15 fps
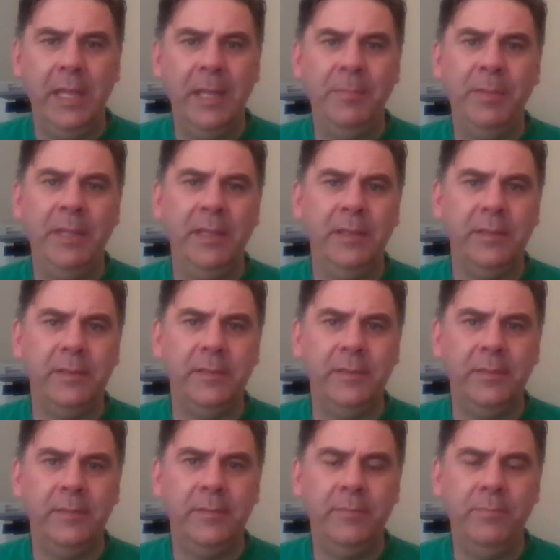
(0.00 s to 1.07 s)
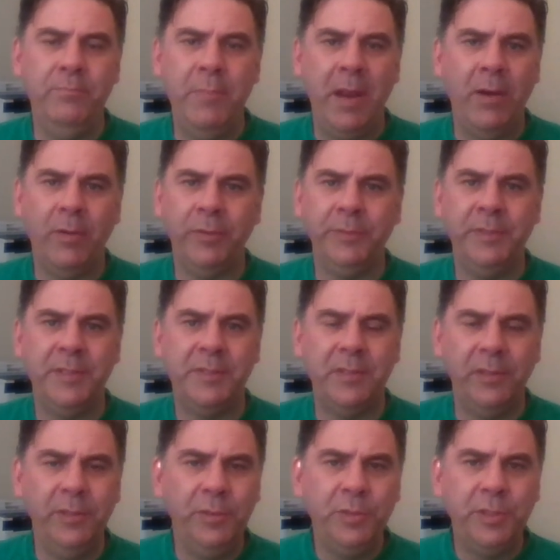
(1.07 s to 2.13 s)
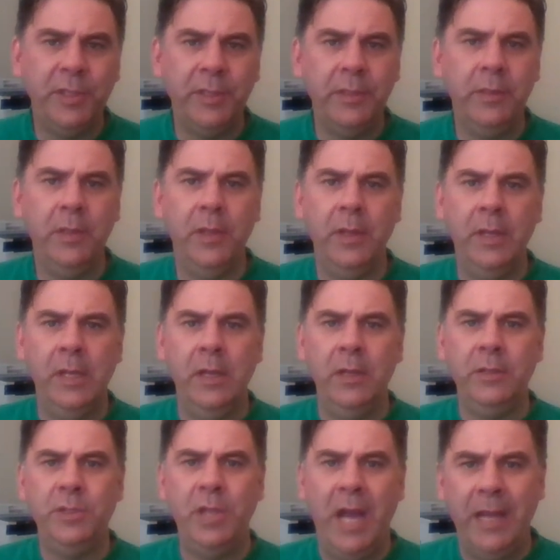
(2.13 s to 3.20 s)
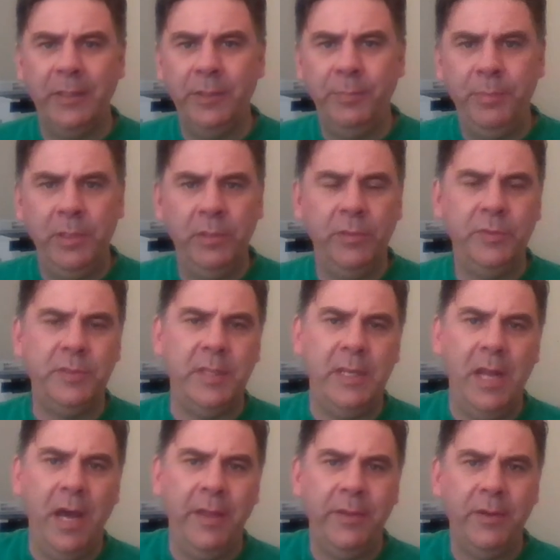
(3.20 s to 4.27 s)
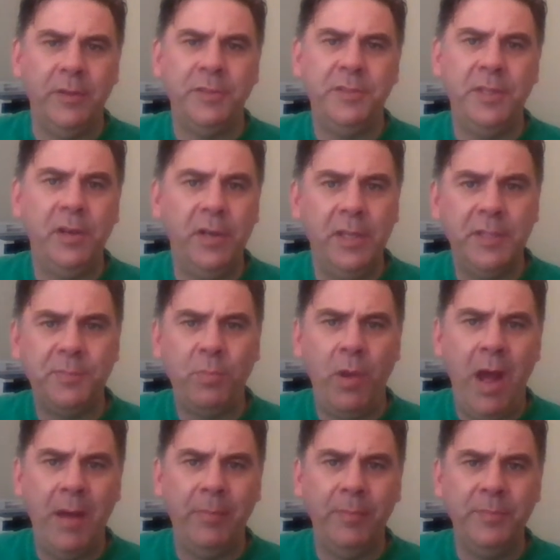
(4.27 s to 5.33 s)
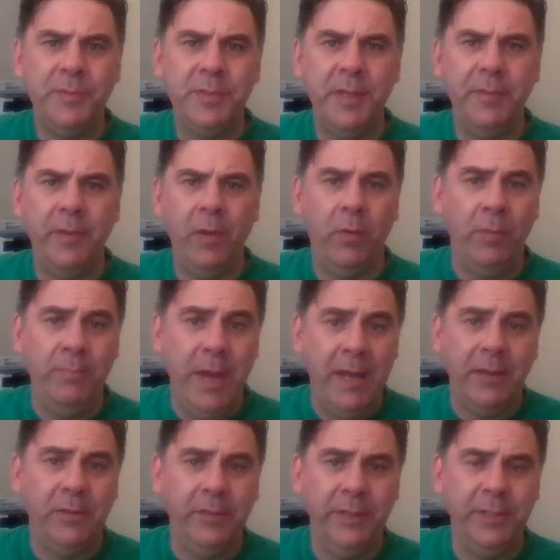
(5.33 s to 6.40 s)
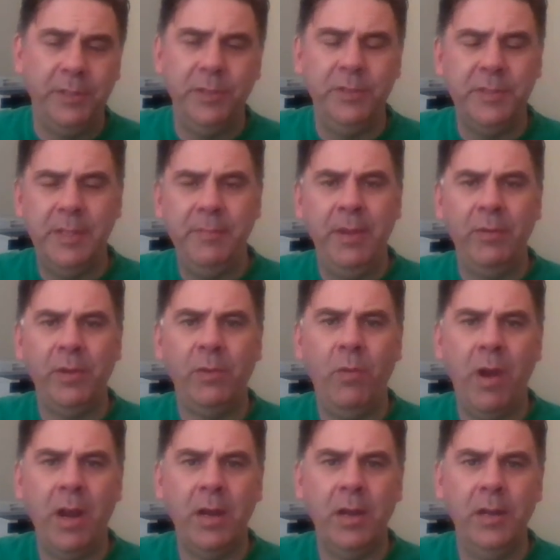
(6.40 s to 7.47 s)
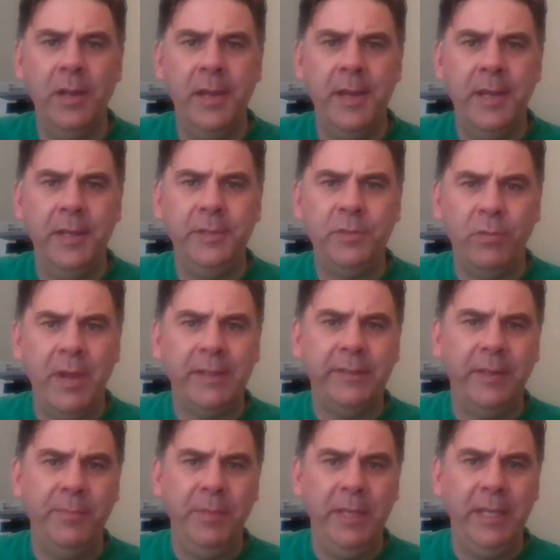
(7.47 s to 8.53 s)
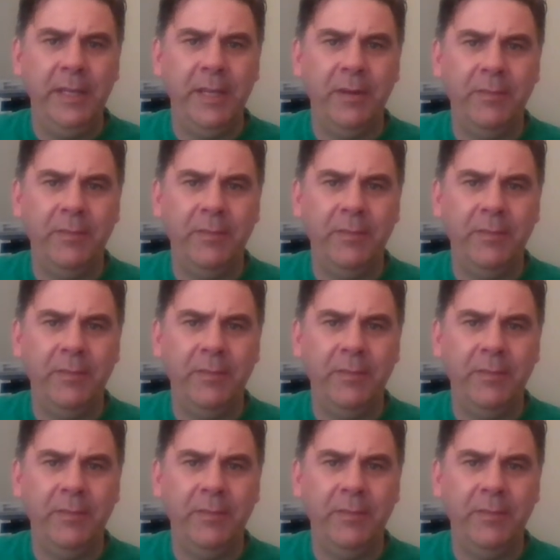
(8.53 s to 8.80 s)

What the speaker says: imminent marital dissolution, child abuse, and other serious problems that, or medical issues that may require direct and immediate